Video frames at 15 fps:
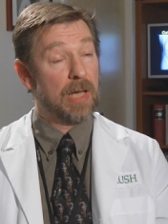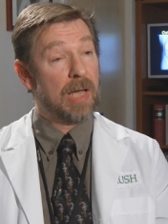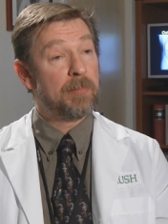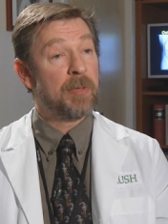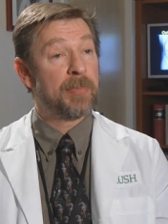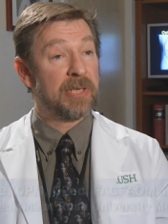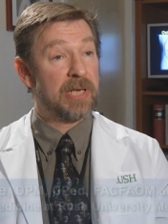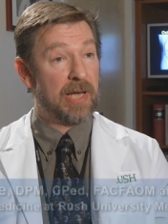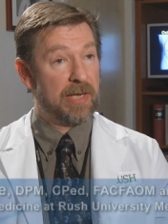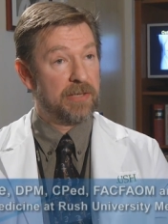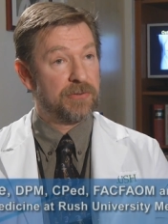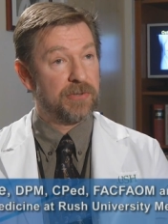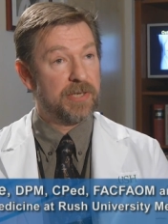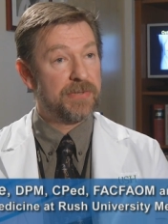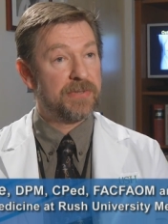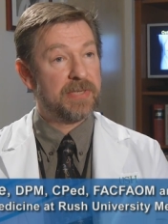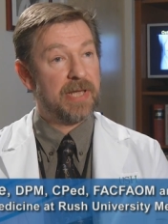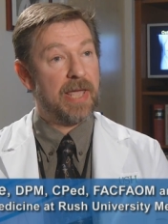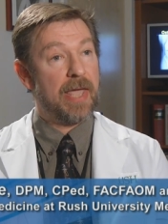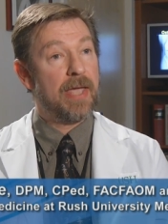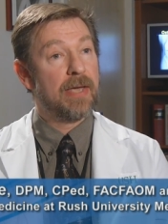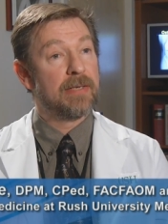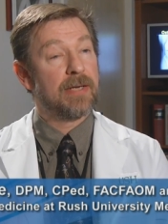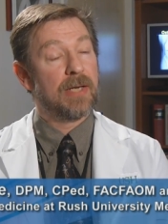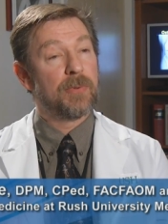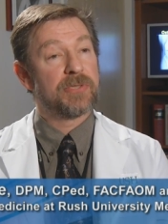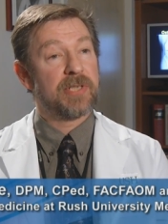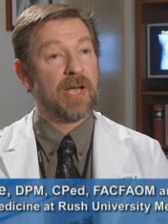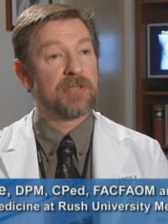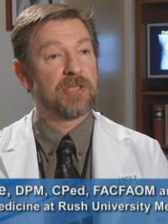I'm a podiatrist, and I
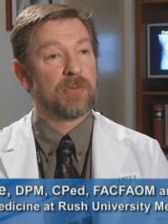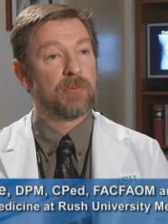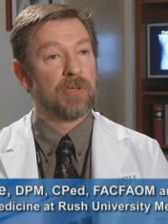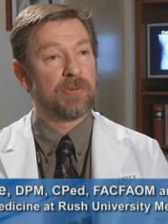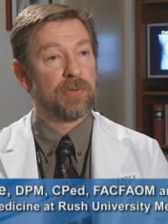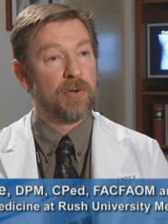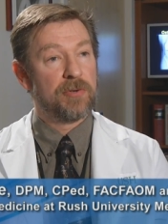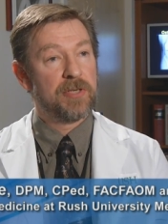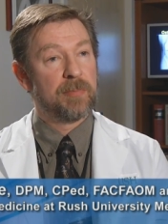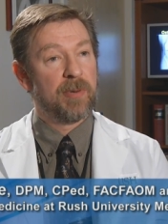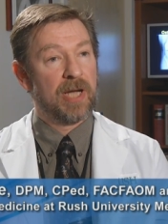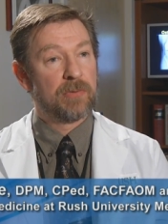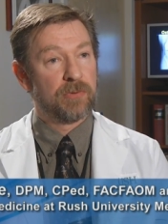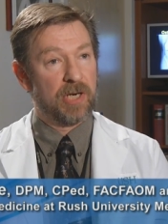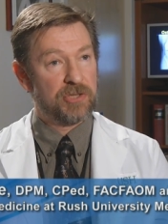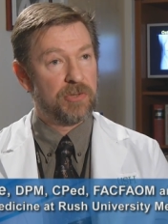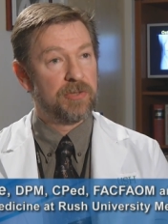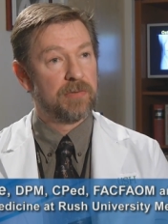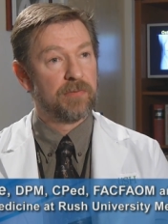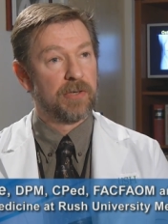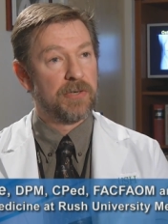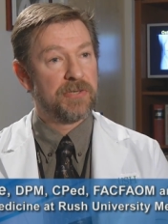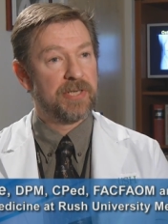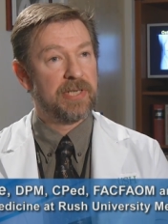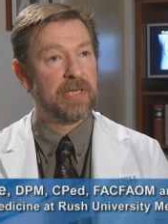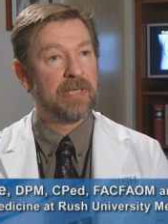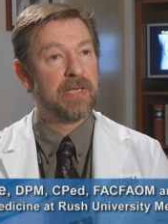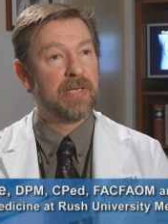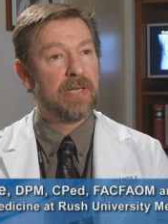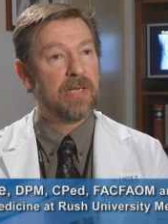was actually recruited by Rush
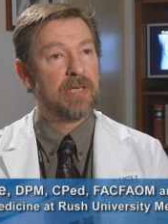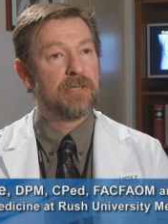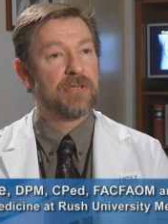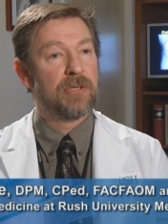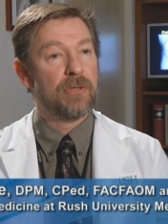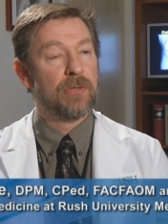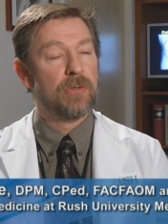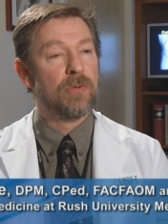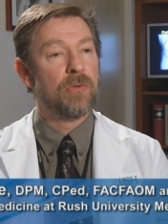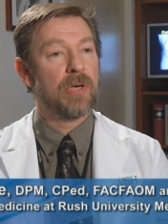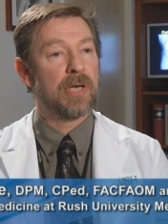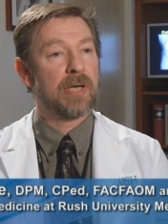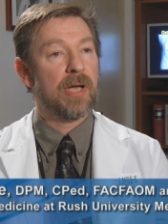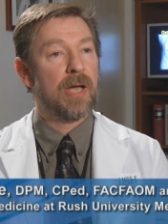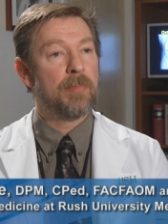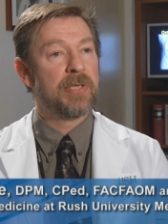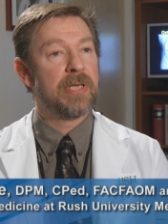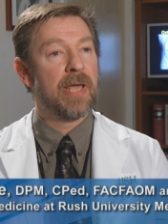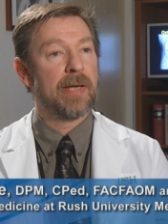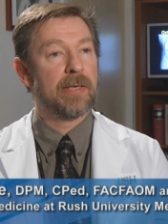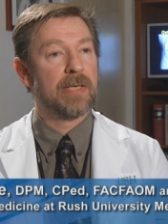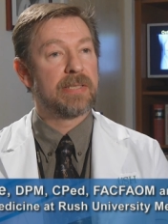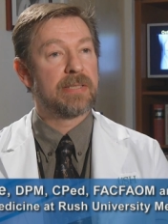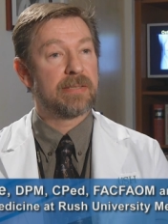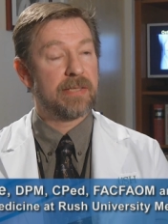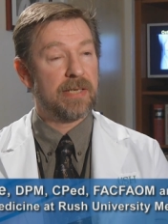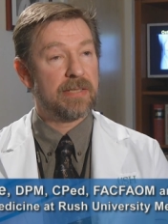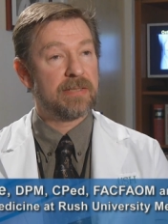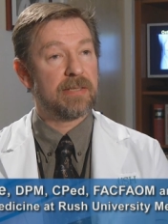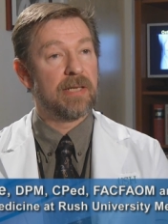University to come and
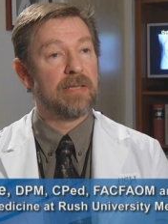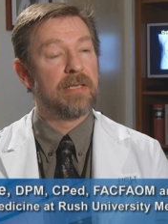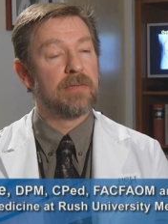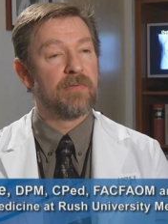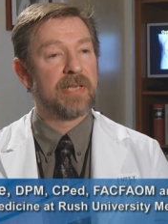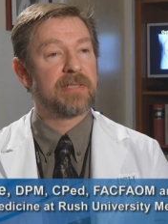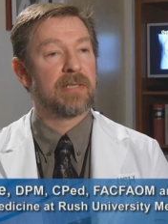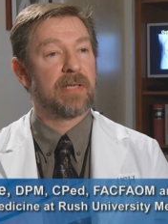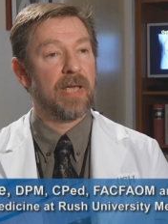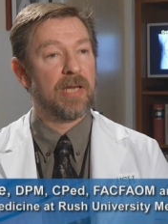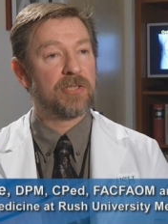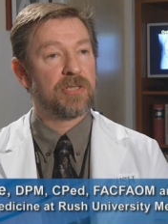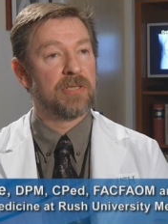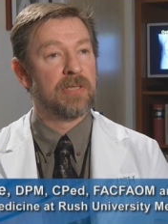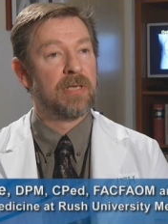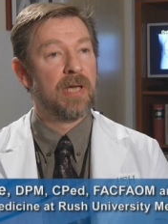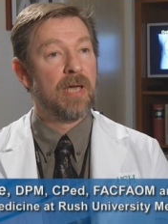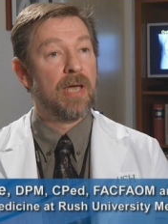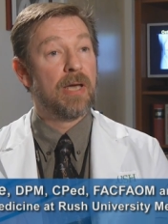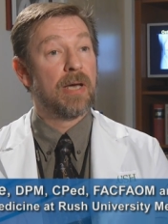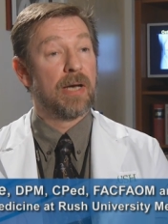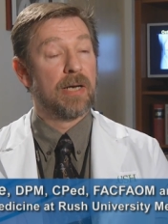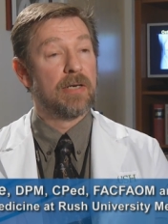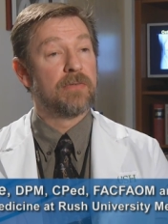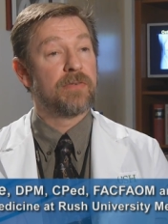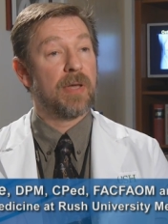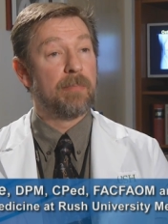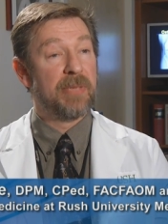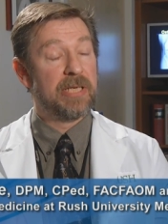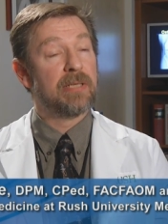assist in the investigation of
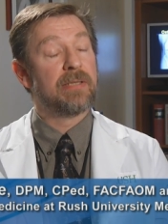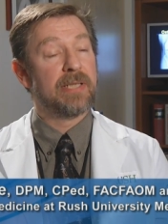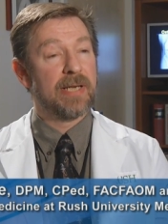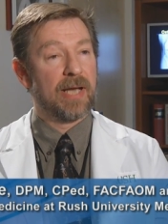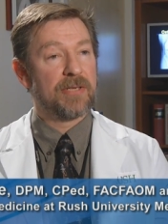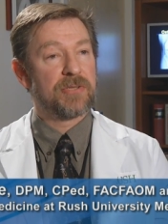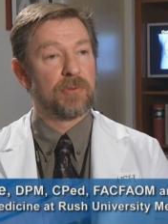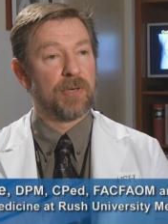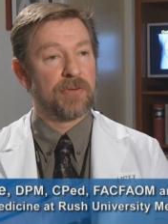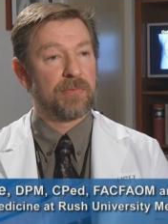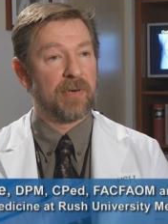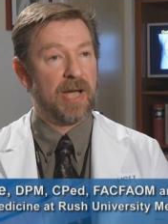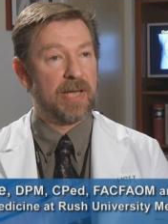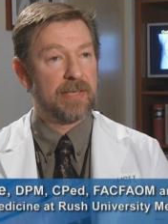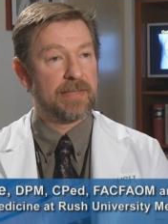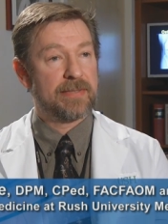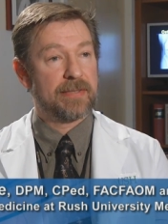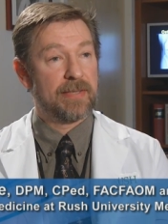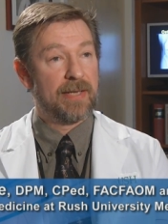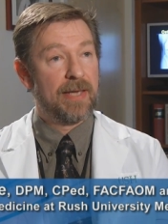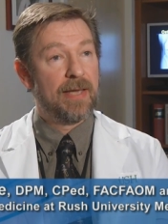medial knee osteoarthritis.